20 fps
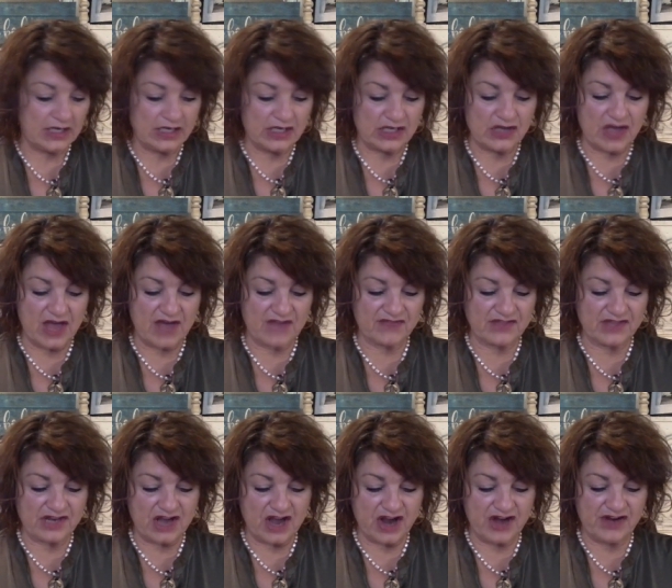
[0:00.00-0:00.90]
you have
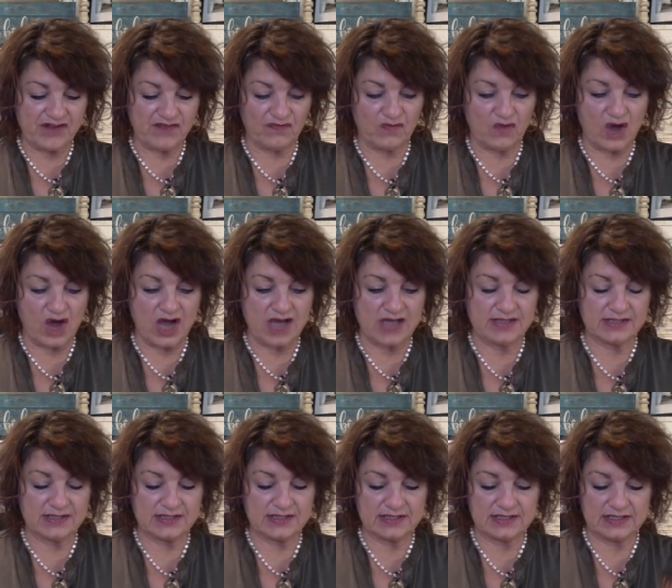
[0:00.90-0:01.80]
the Nine of
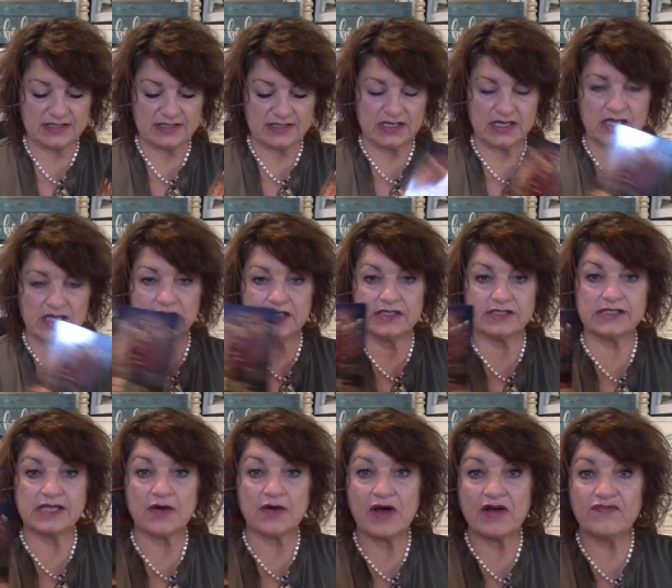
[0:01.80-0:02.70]
Wands.
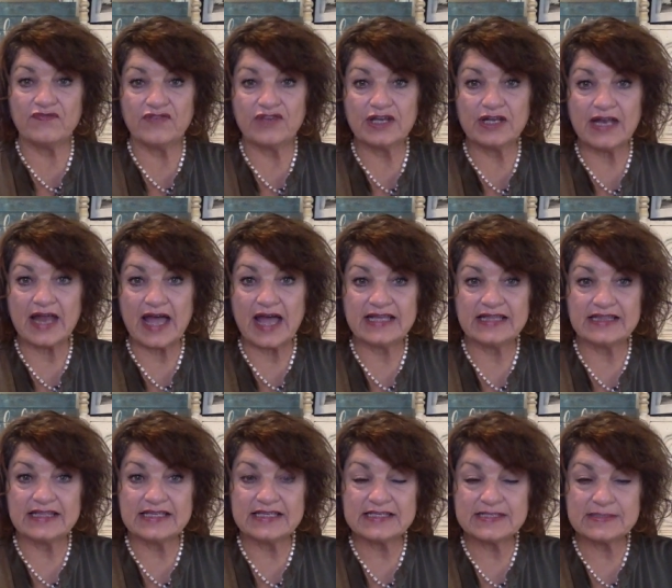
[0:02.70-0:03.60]
So I feel like
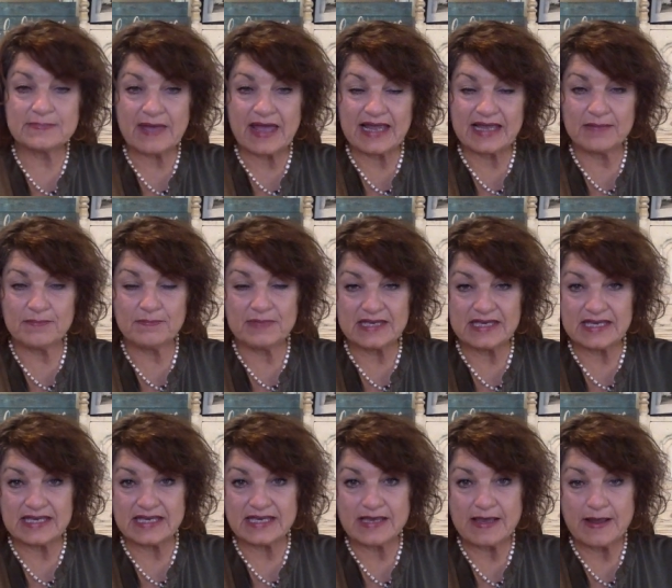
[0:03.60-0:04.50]
this may
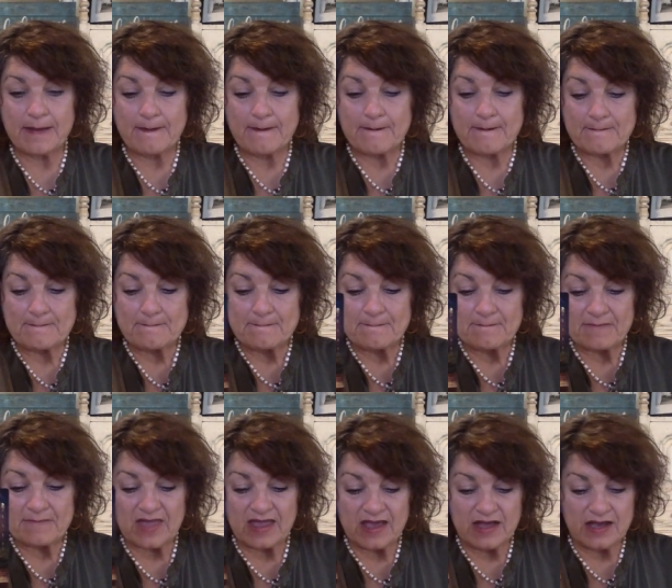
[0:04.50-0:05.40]
be
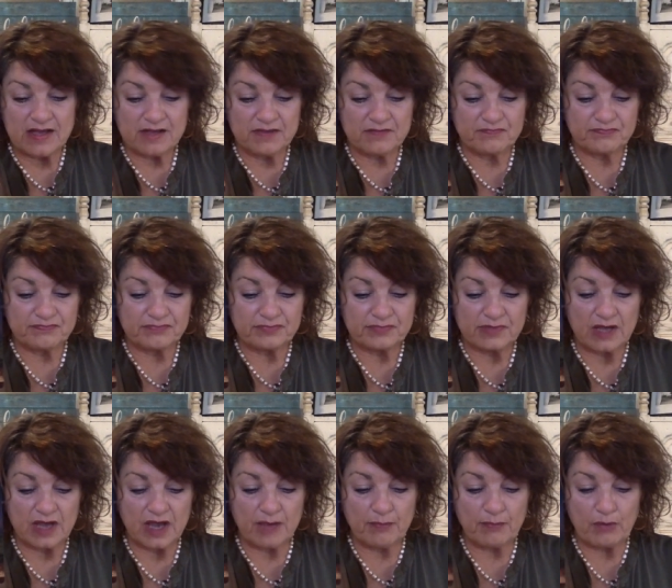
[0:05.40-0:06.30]
um,
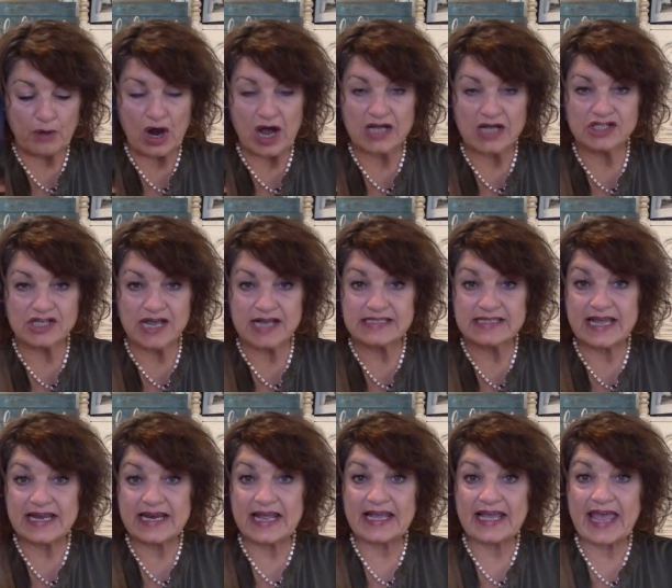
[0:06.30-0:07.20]
a project,
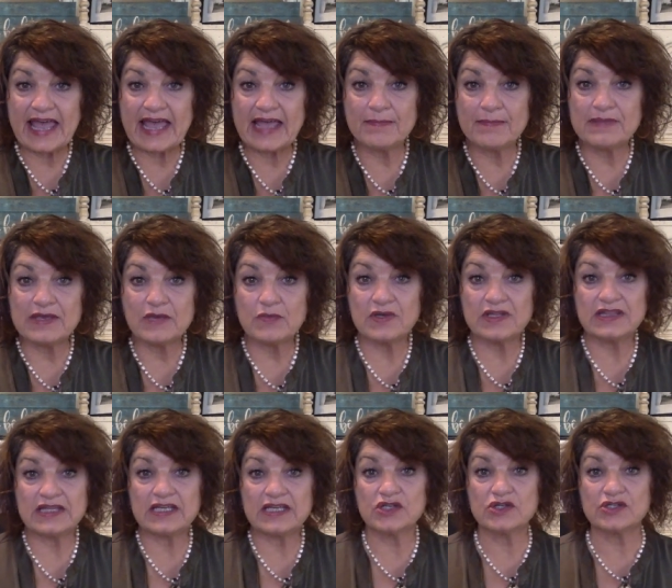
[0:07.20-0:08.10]
and it can be
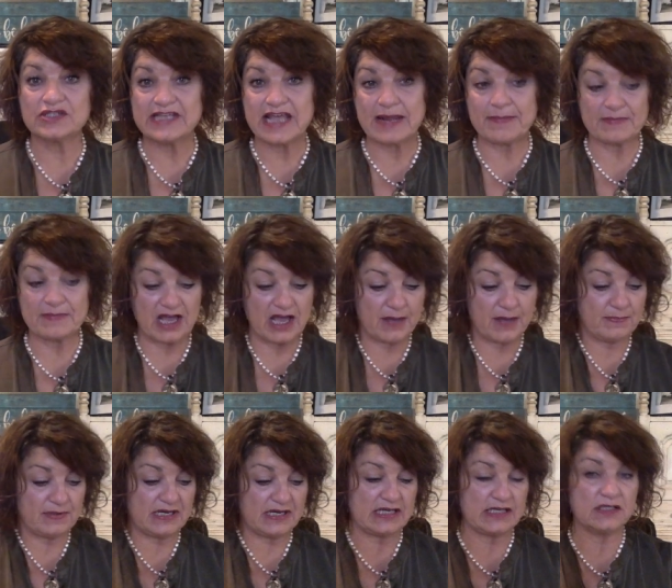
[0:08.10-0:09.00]
within your same
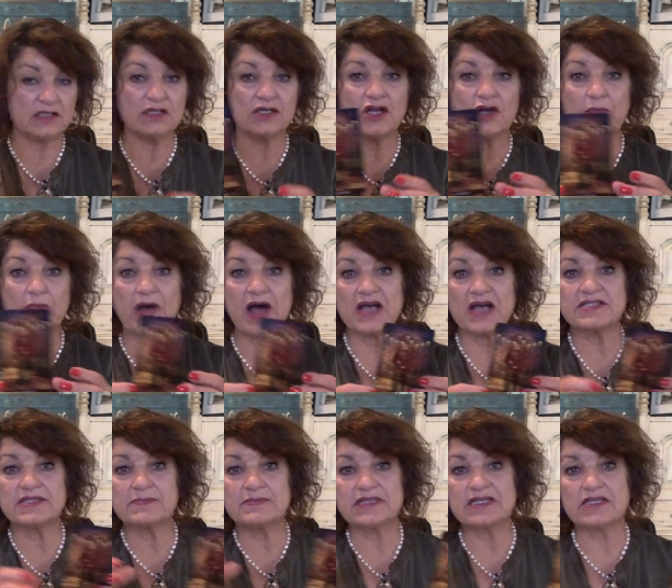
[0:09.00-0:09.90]
company. You know,
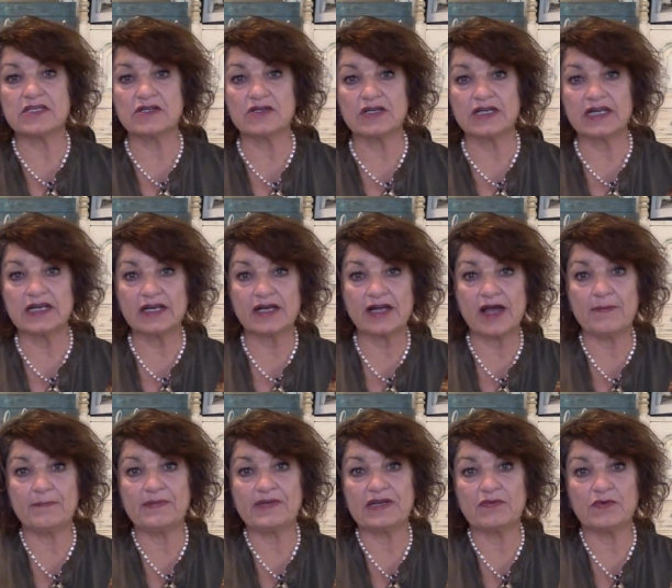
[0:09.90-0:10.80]
possibly you're in a
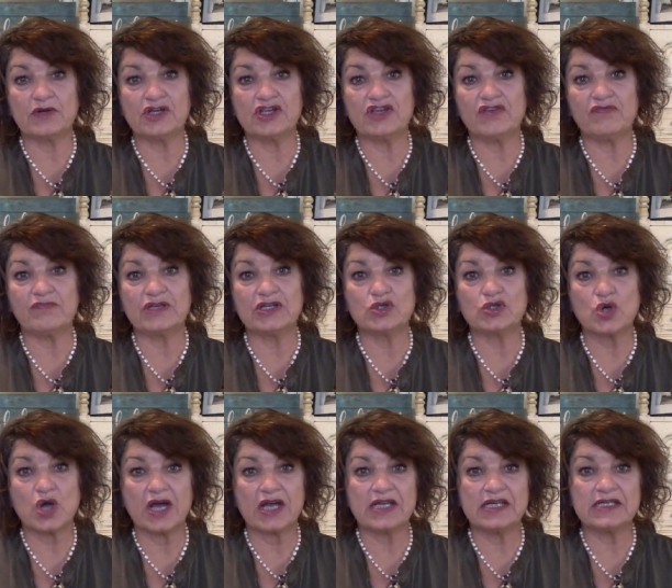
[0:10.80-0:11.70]
company where you've been
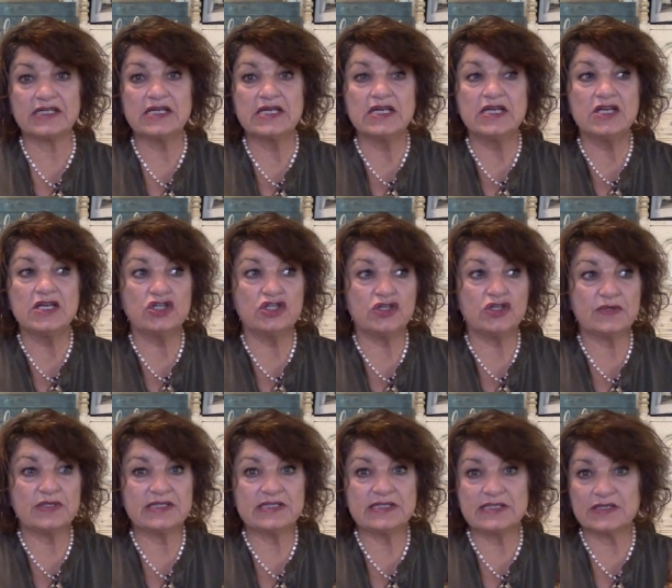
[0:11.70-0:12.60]
trying to
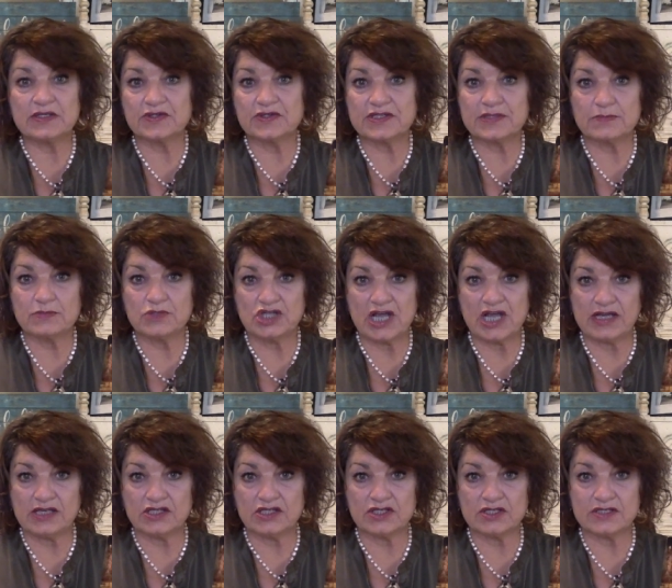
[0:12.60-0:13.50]
instill some
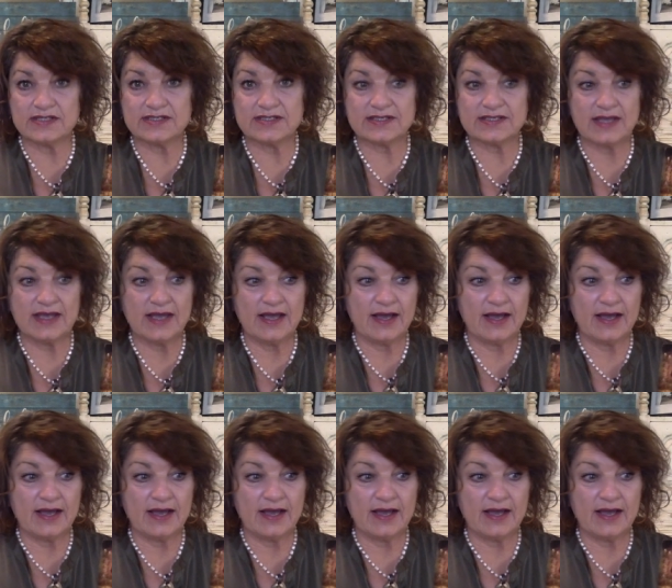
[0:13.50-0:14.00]
changes,